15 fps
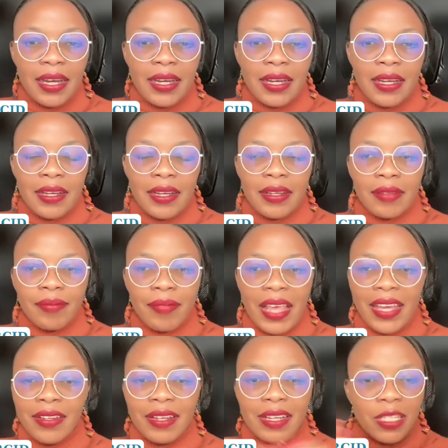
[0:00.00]

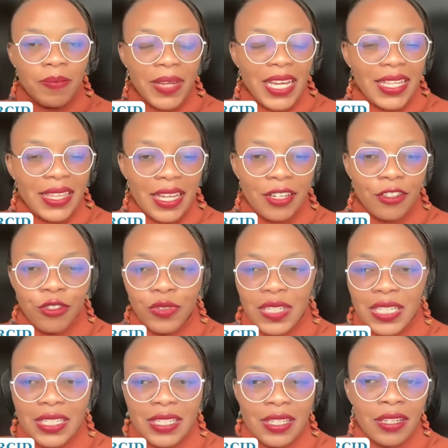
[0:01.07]
and explain that you
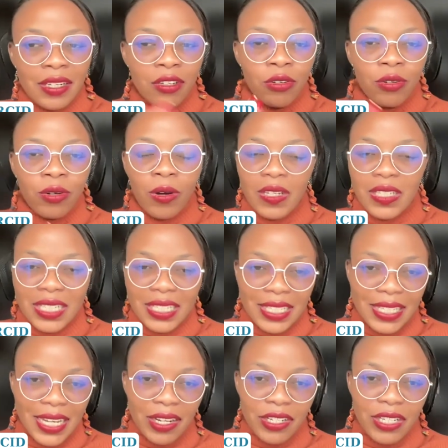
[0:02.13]
need a no cost
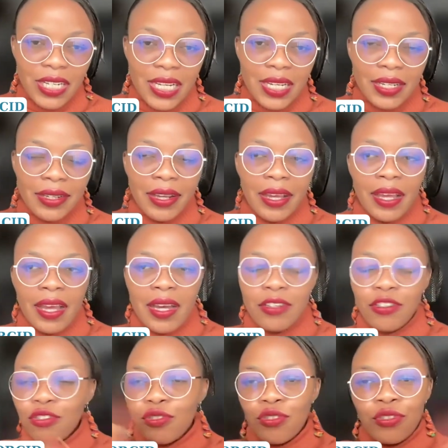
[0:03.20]
extension
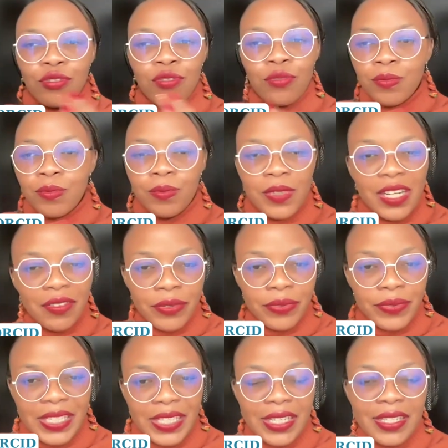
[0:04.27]
due to
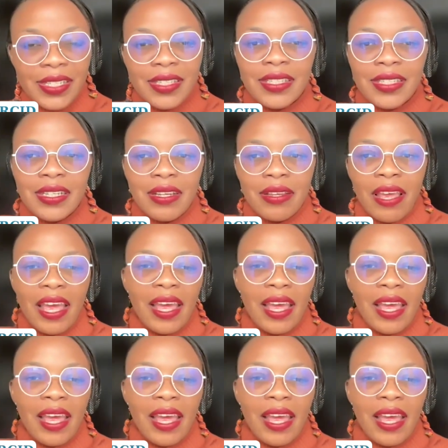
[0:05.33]
whatever reasons.